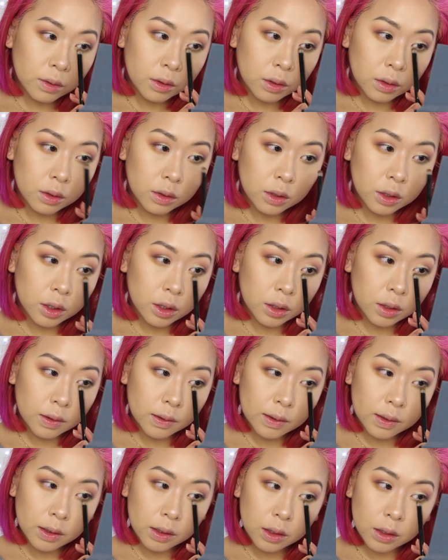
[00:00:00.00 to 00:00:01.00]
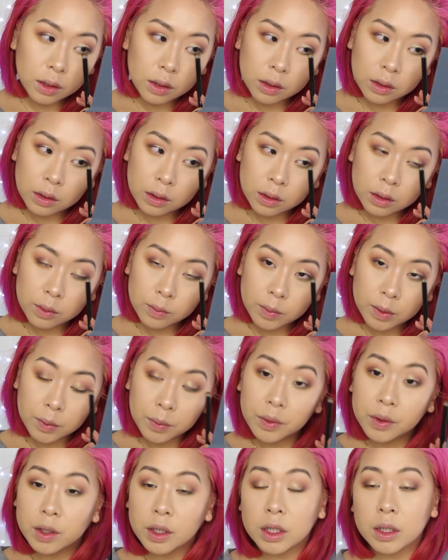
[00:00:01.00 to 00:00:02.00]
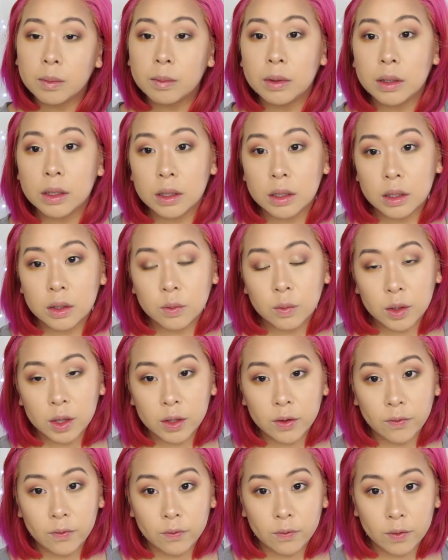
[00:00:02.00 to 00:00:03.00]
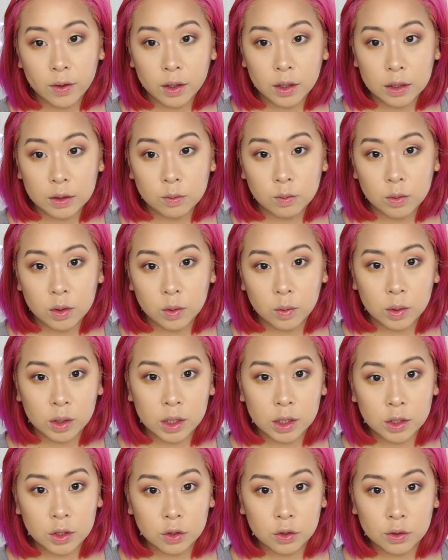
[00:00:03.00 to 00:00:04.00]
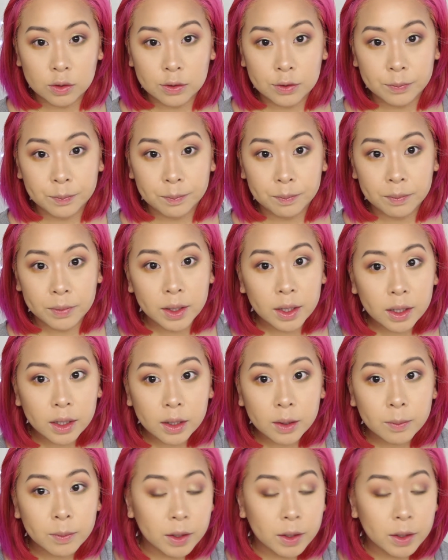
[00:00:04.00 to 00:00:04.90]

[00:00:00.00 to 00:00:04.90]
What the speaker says: Go to hers here. People are gonna be like, what the fuck is wrong with this girl's makeup?